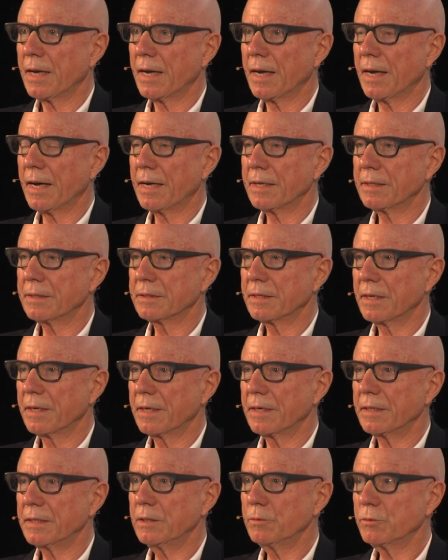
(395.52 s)
and
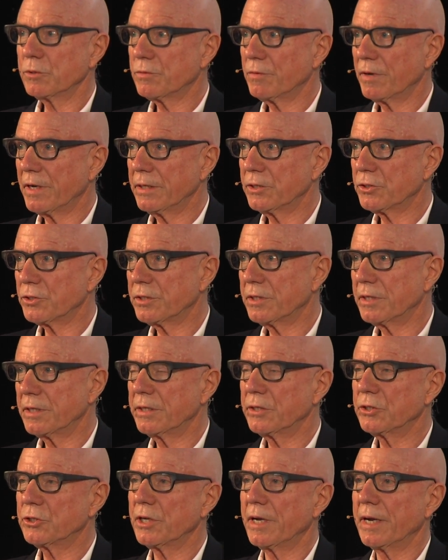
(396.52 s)
he was very interested
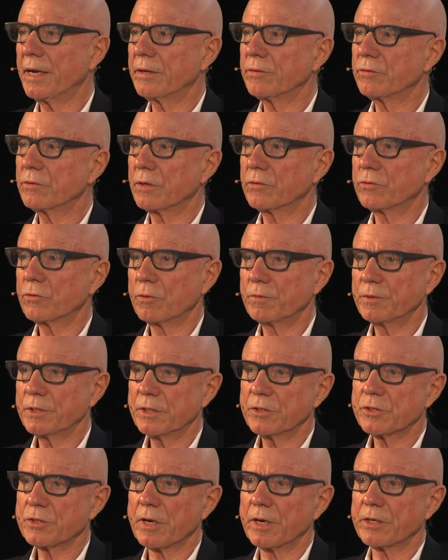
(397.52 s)
in chairs, and so we
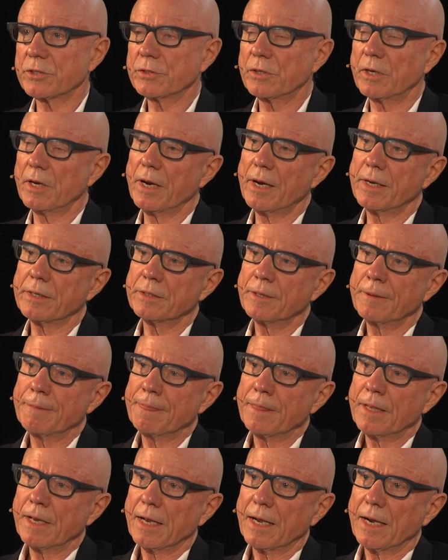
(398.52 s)
discussed a lot.
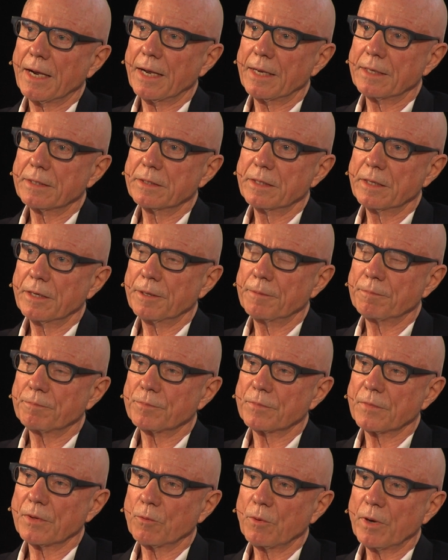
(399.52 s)
And
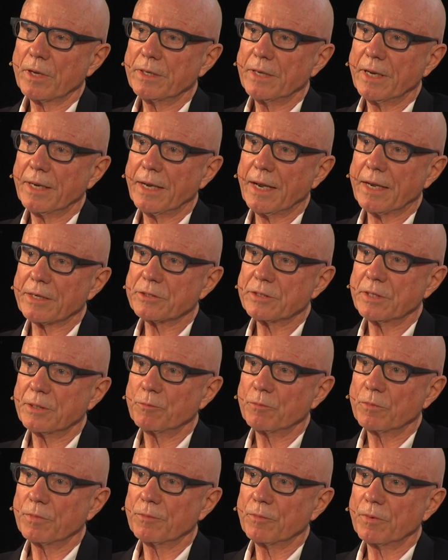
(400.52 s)
one day I asked
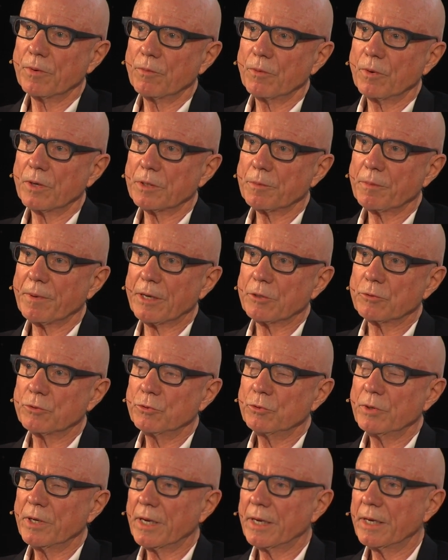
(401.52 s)
him, what about
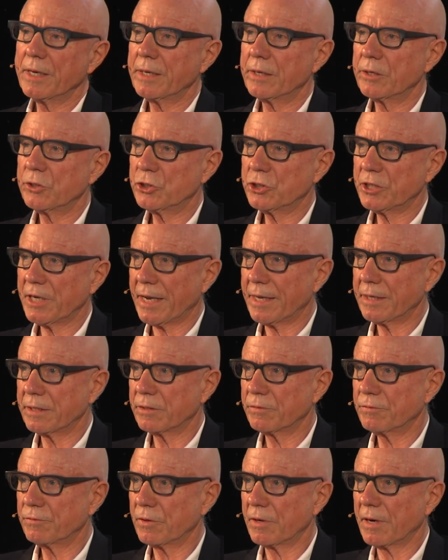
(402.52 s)
doing a little
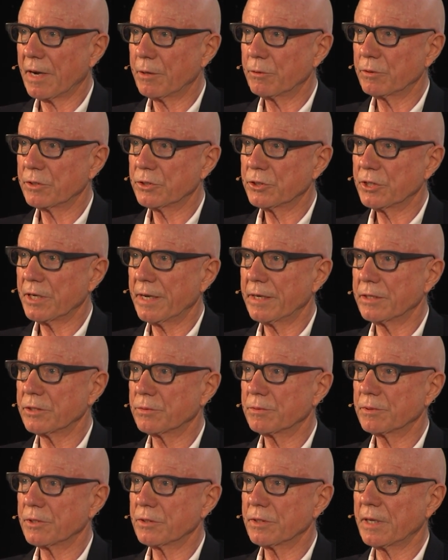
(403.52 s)
shed for our
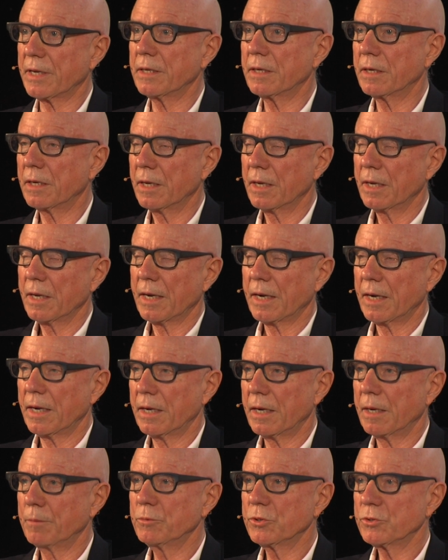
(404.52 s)
chairs? Because
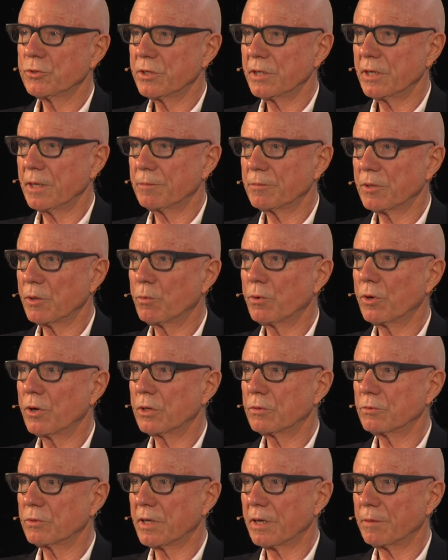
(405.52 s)
a museum, the
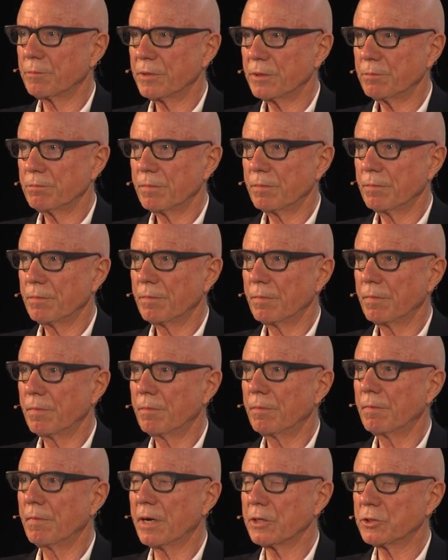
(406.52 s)
word would have been
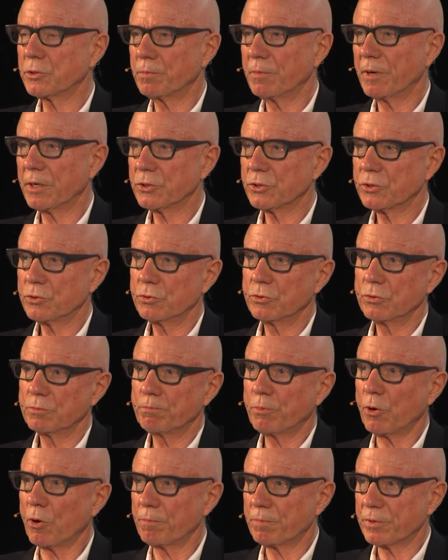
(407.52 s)
much, much too
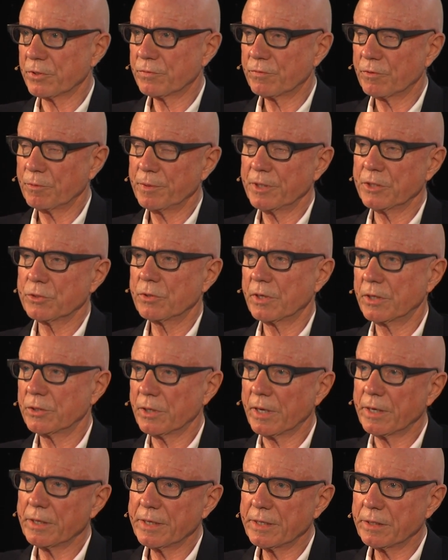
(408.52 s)
pompous for me. So
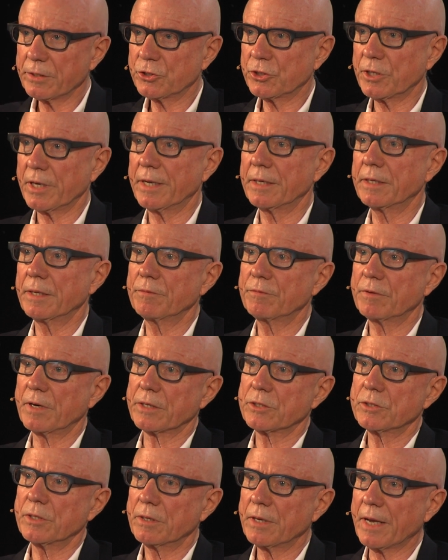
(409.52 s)
a little shed. And
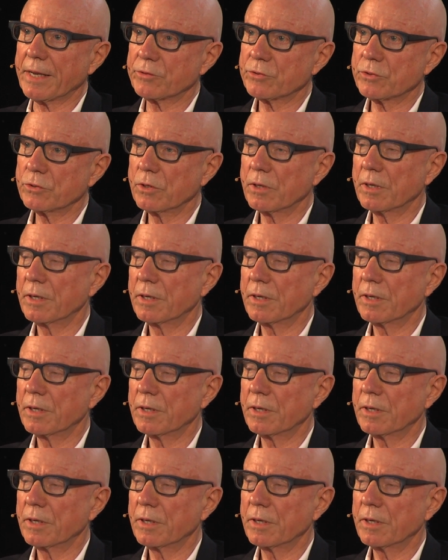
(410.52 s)
Frank said, that's